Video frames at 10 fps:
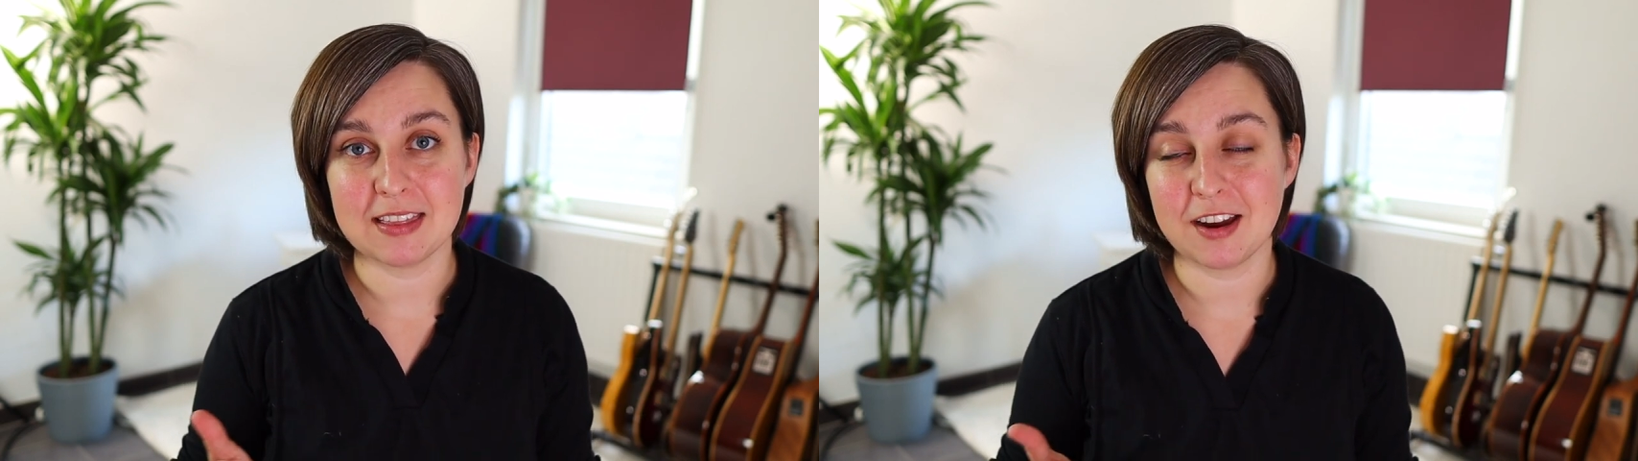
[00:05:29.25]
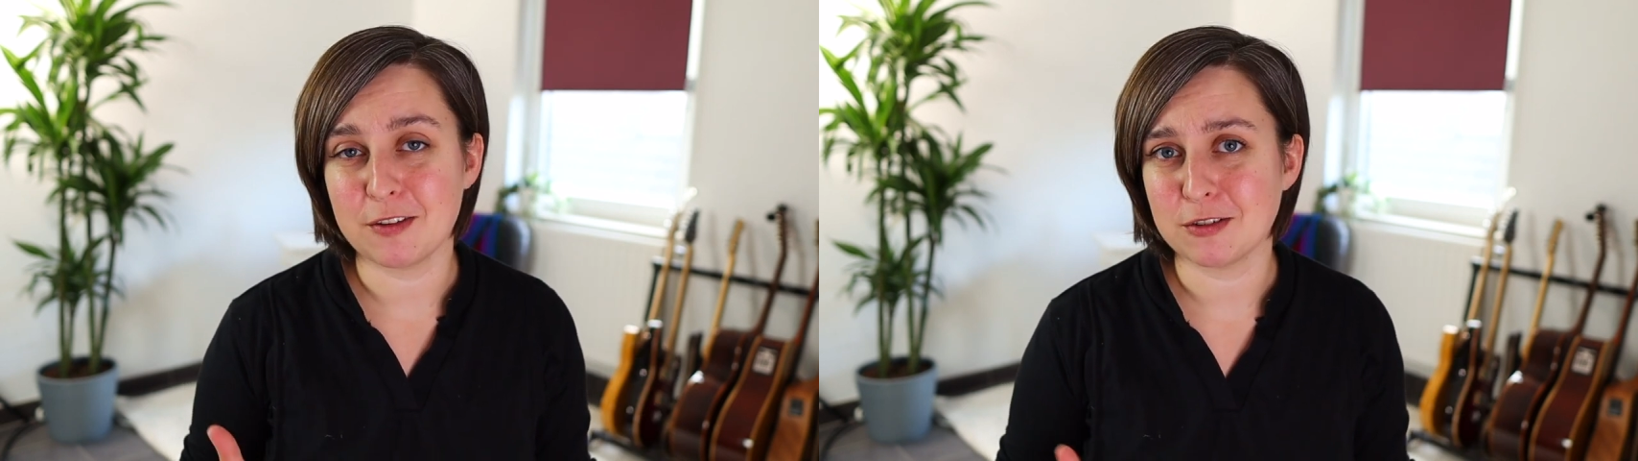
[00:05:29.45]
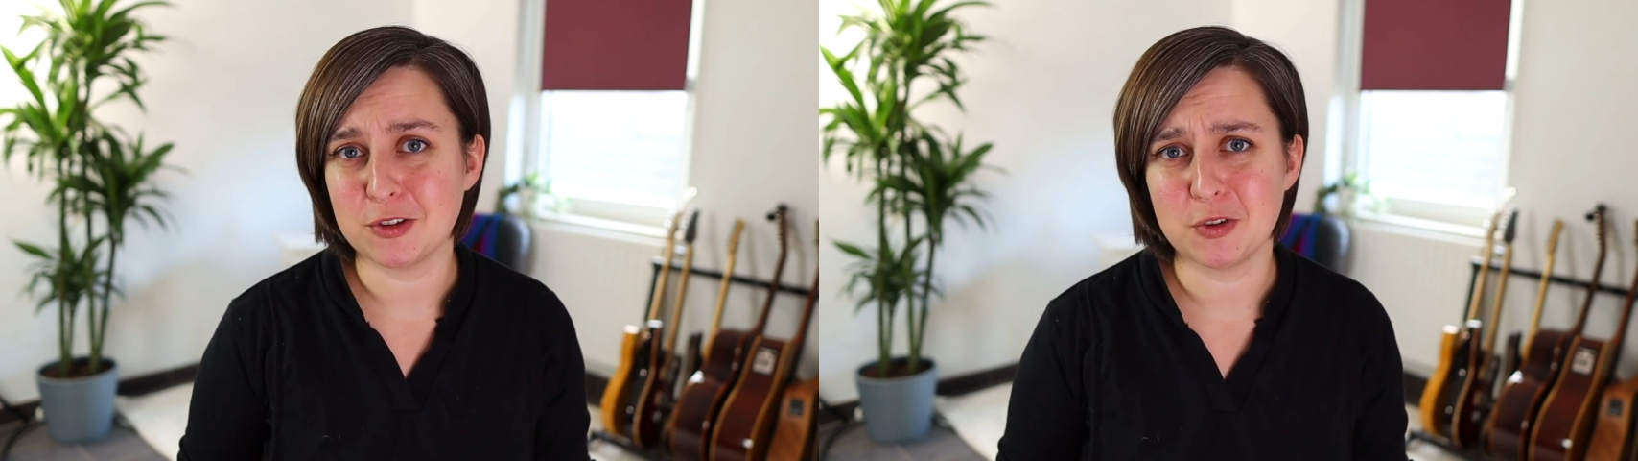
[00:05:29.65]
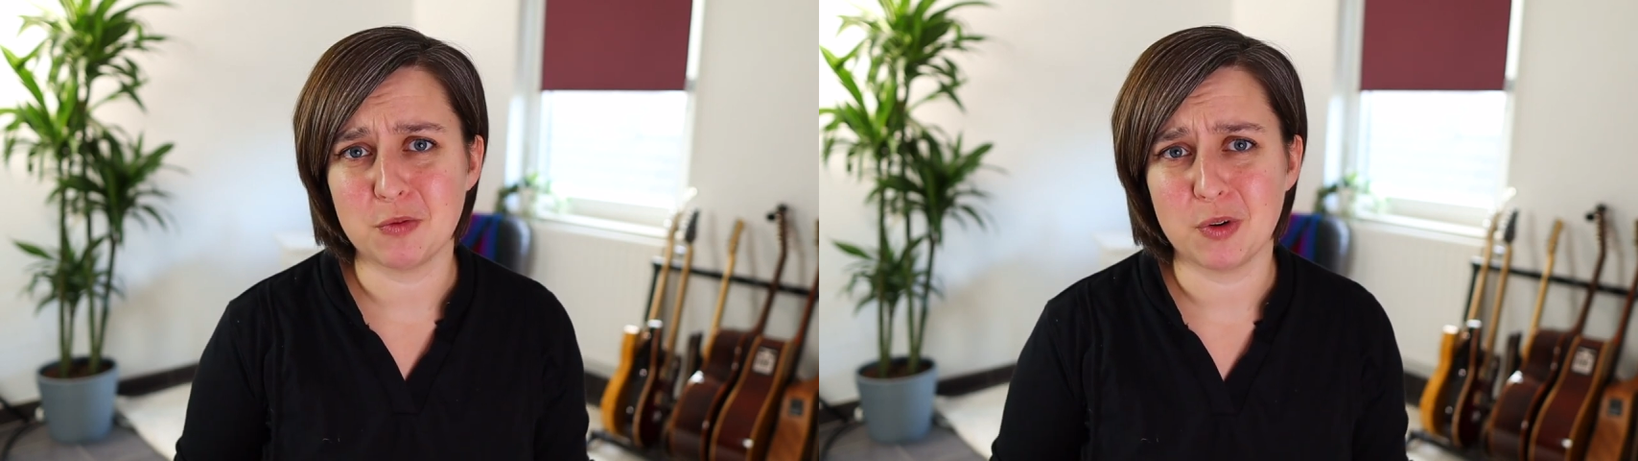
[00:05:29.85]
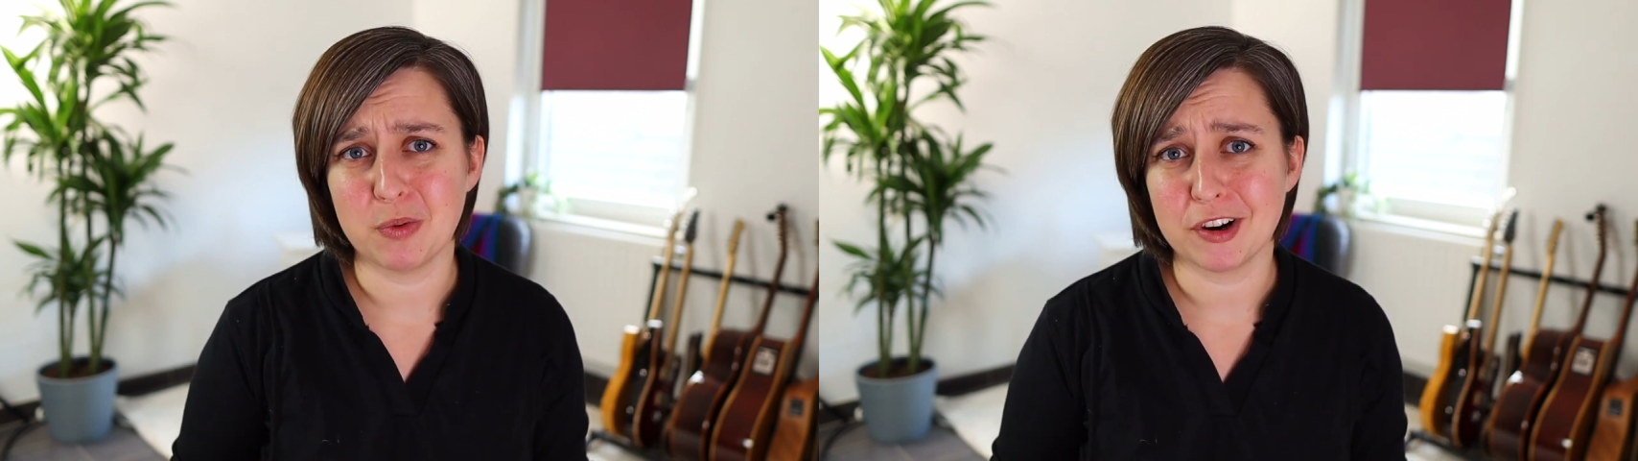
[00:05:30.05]
the other two
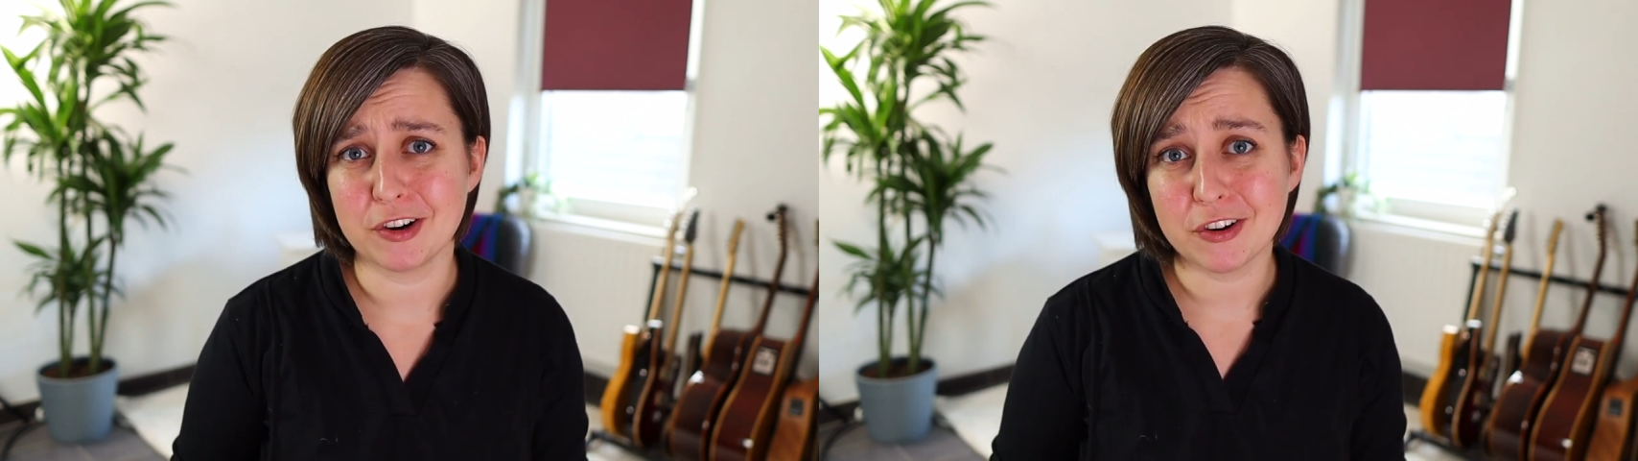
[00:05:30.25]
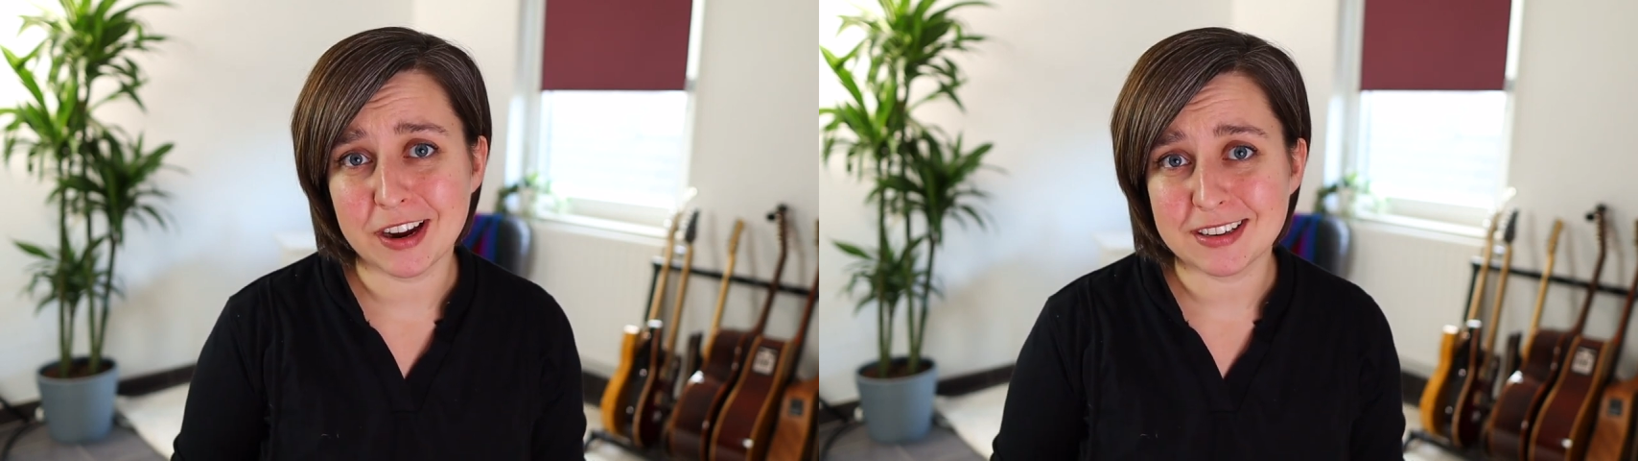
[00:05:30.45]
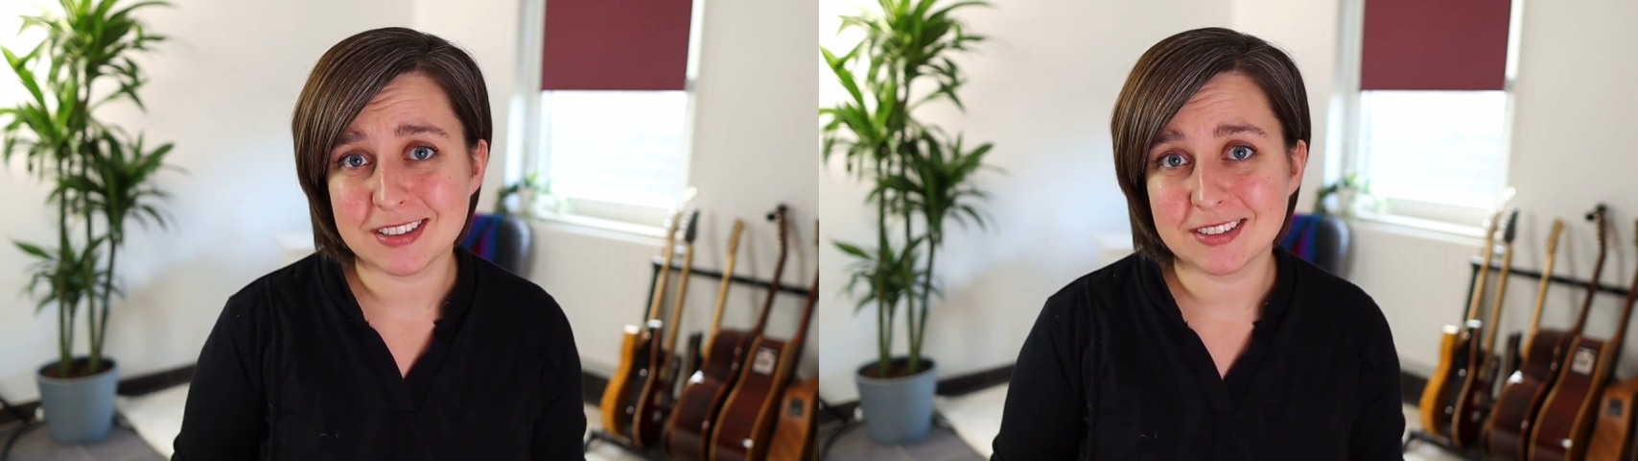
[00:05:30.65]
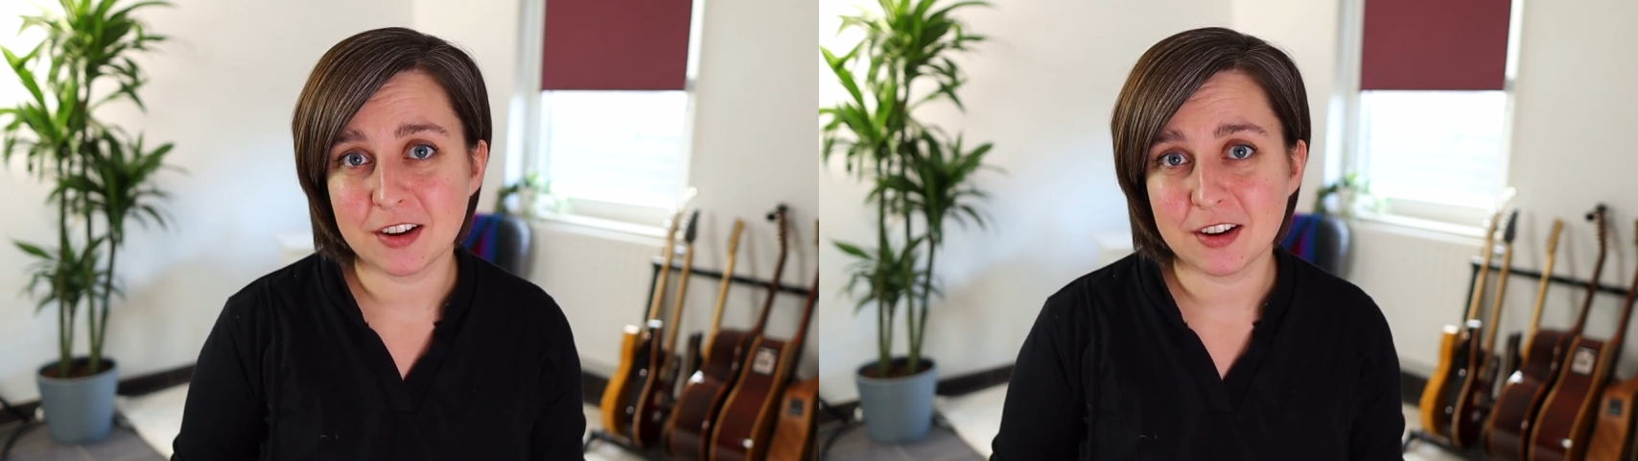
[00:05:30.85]
will work great,